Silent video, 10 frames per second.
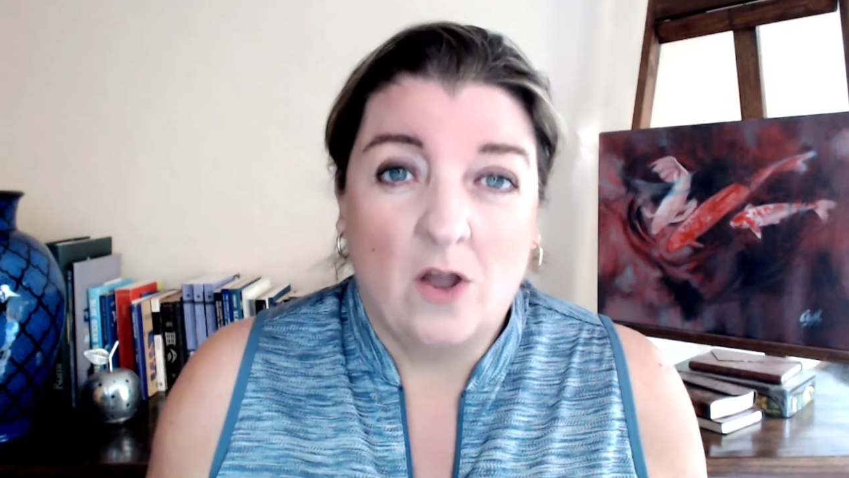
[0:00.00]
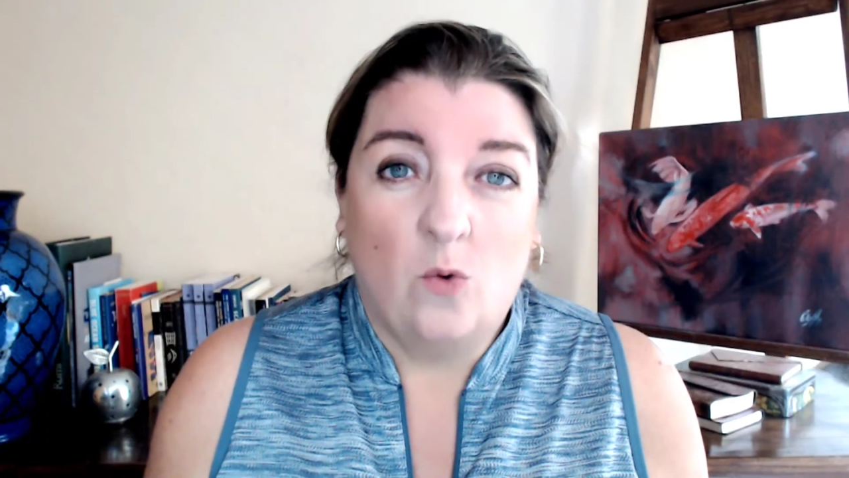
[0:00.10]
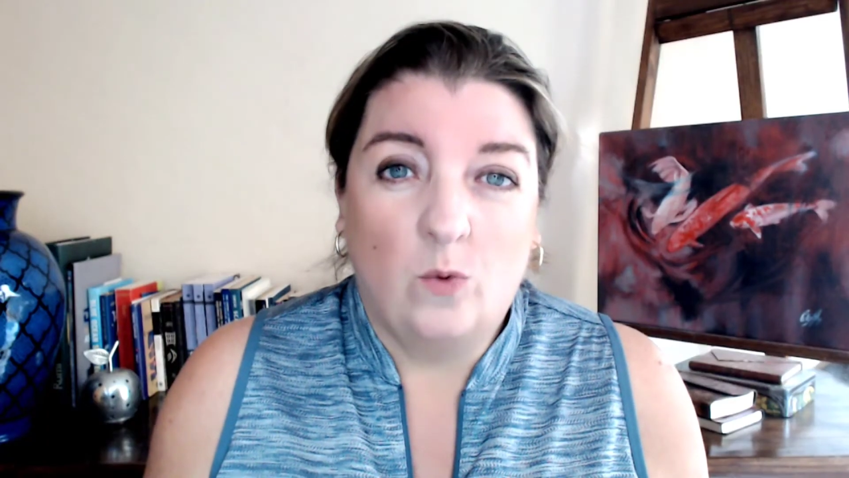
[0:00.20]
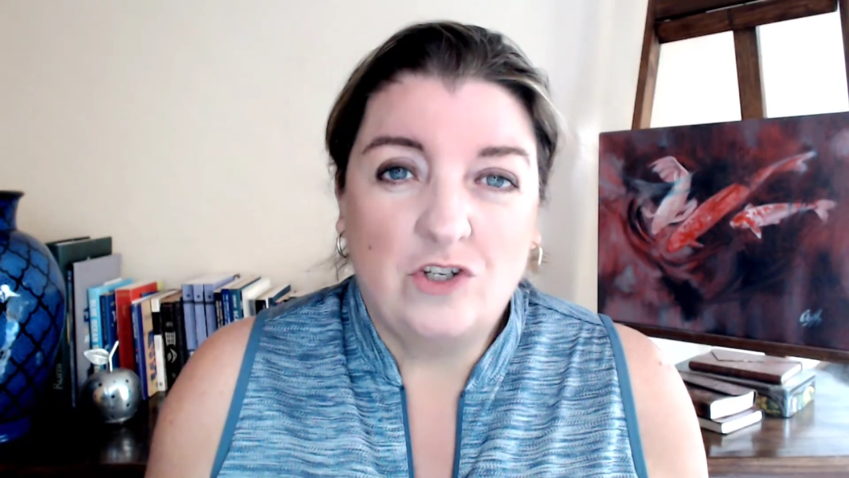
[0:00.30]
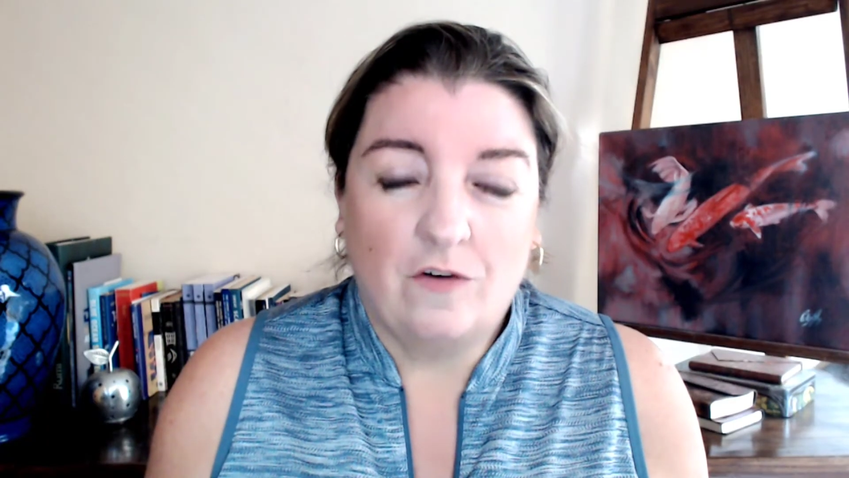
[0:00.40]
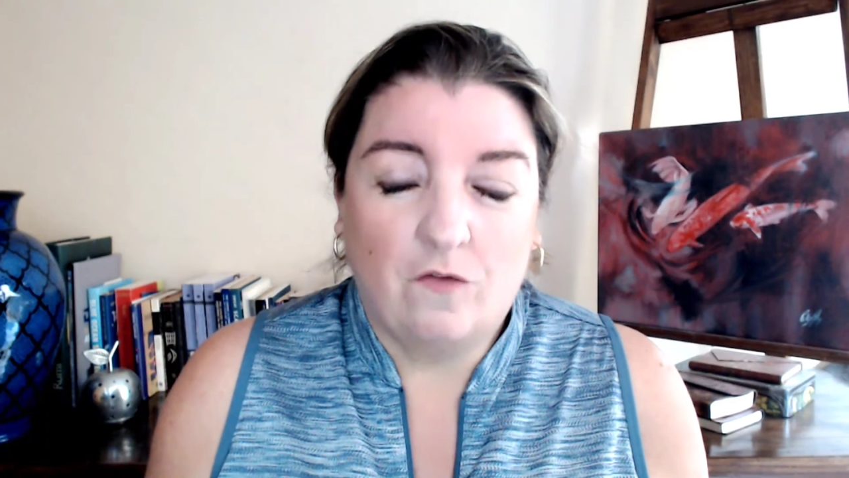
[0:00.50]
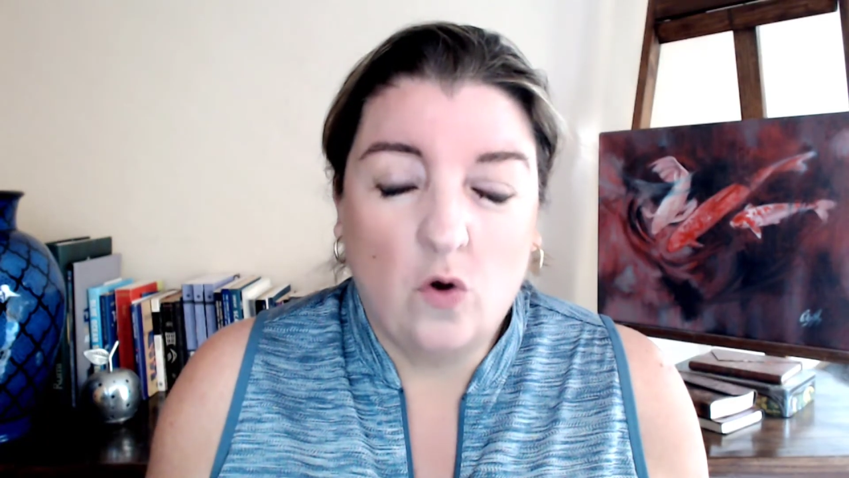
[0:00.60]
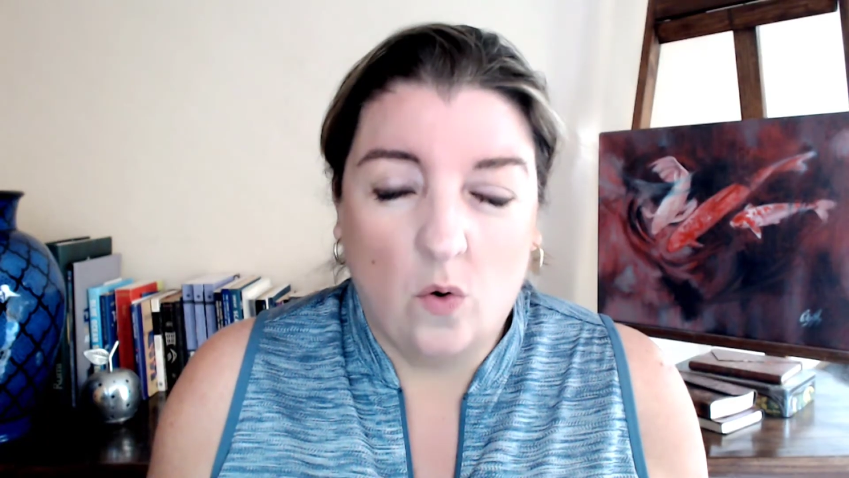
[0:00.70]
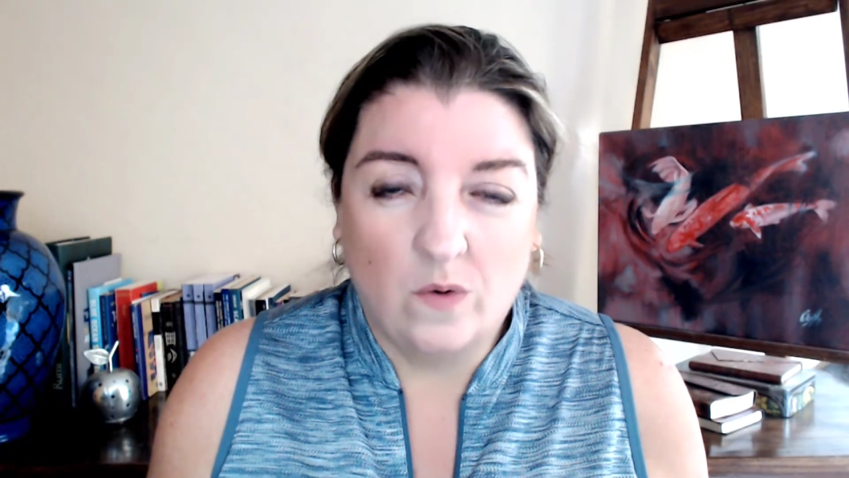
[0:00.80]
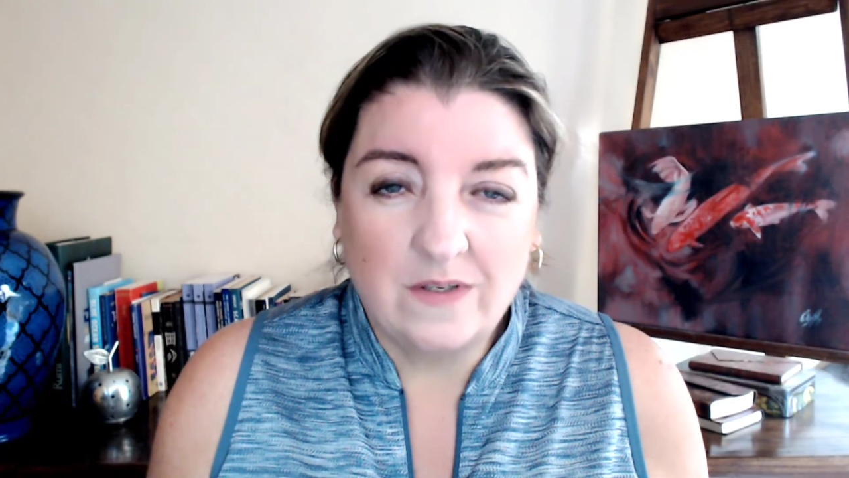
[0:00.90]
which of
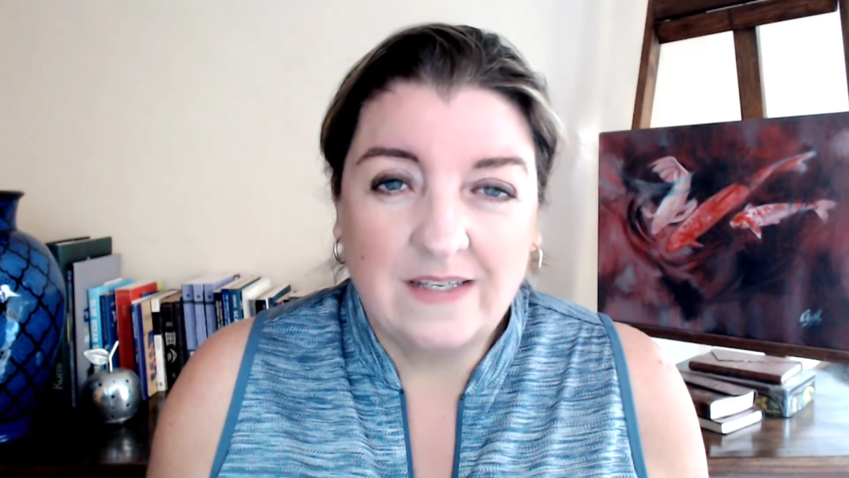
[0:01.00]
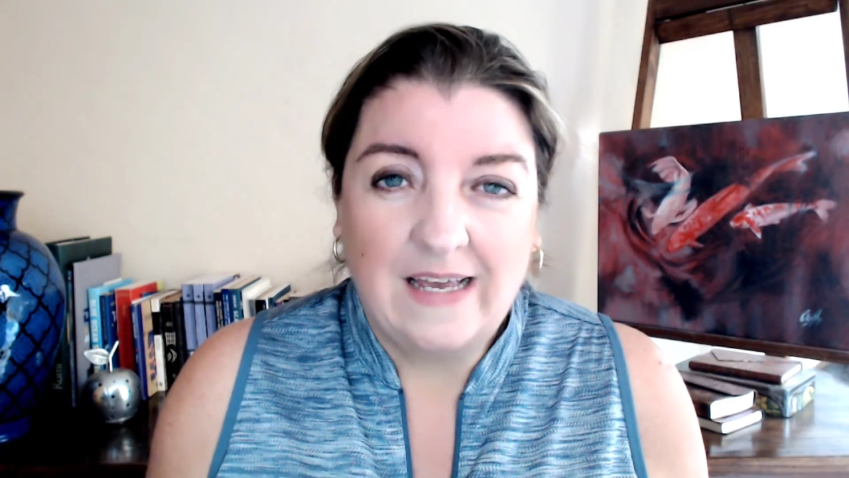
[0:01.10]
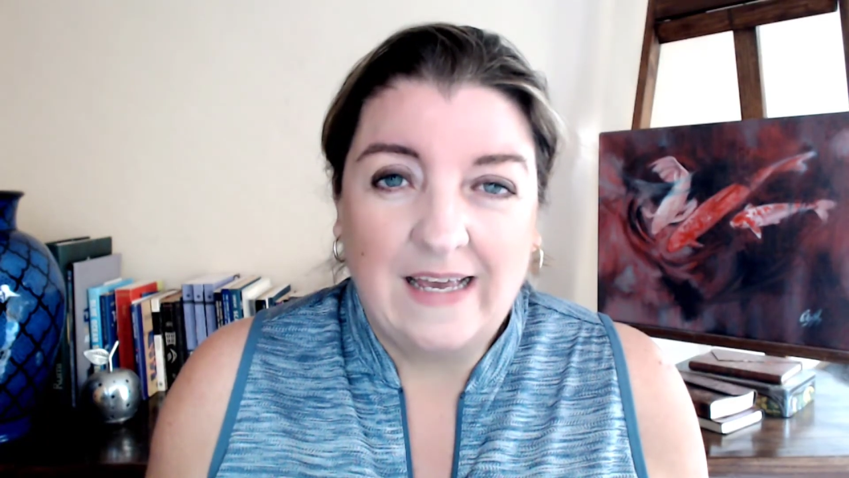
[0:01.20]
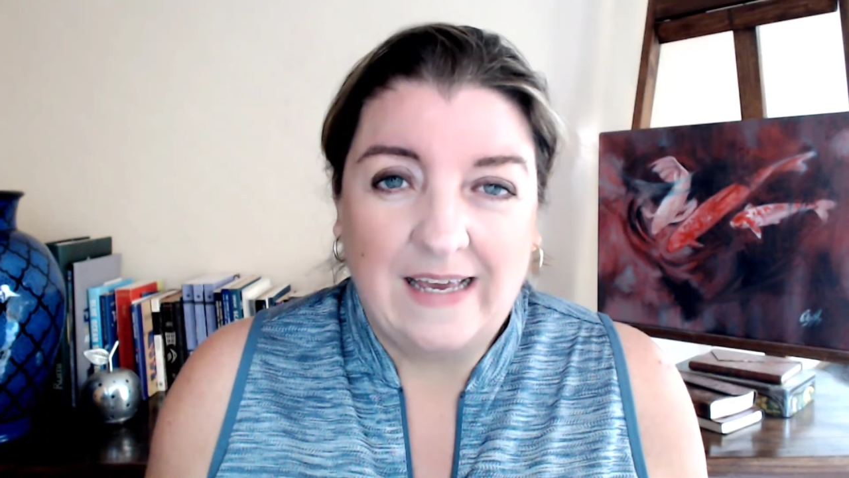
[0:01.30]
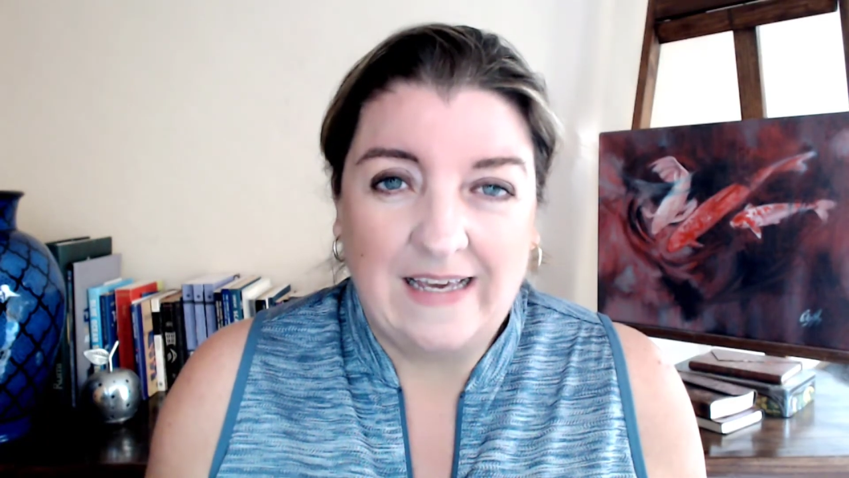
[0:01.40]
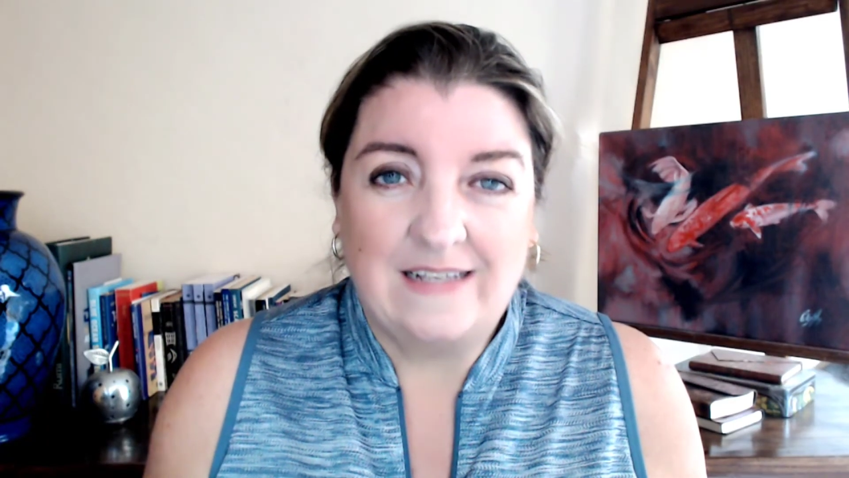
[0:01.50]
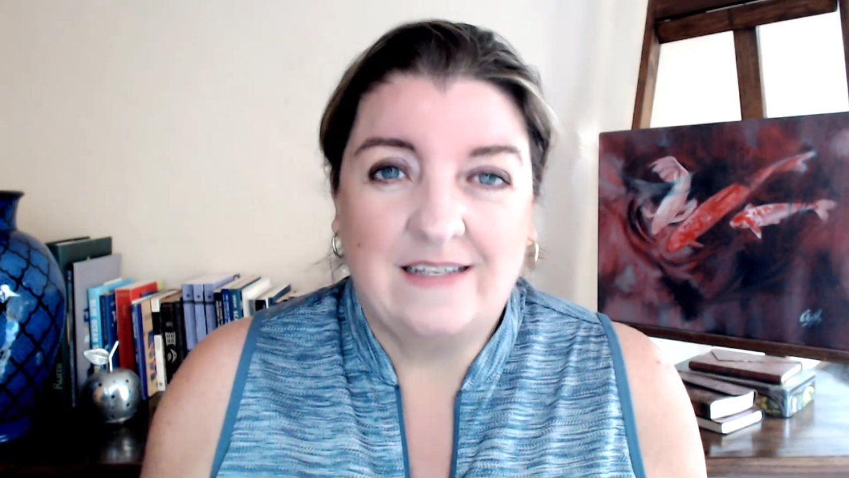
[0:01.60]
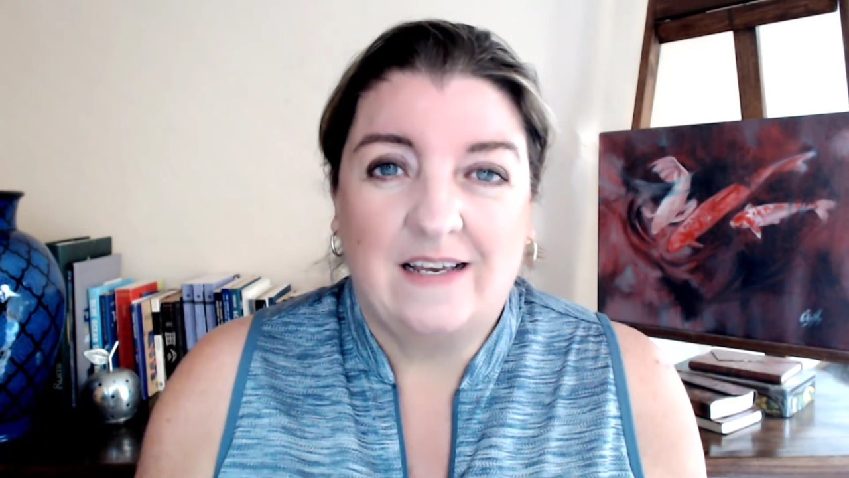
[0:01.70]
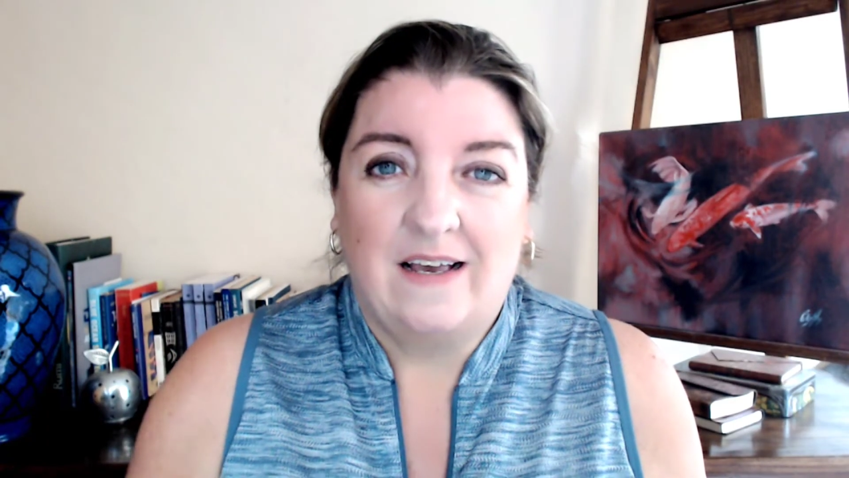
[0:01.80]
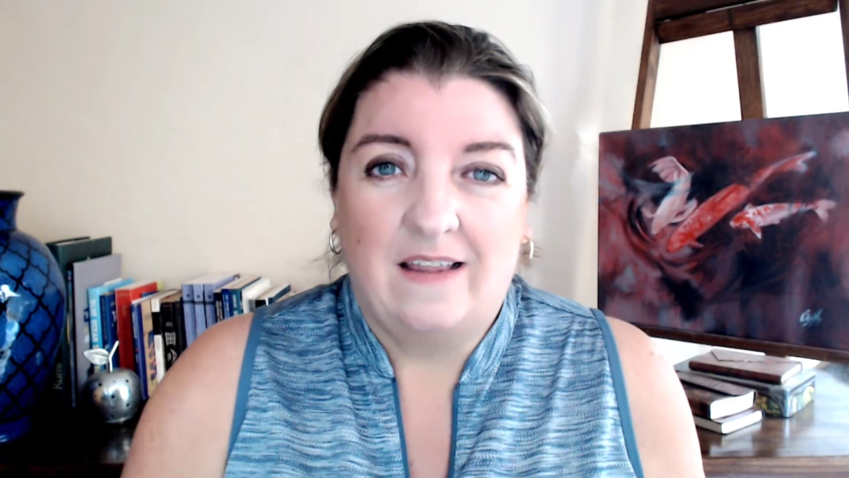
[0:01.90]
course
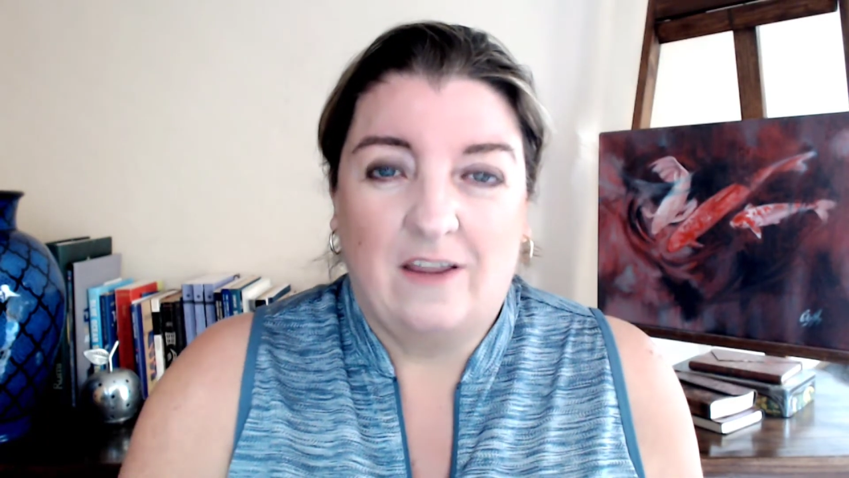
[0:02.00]
is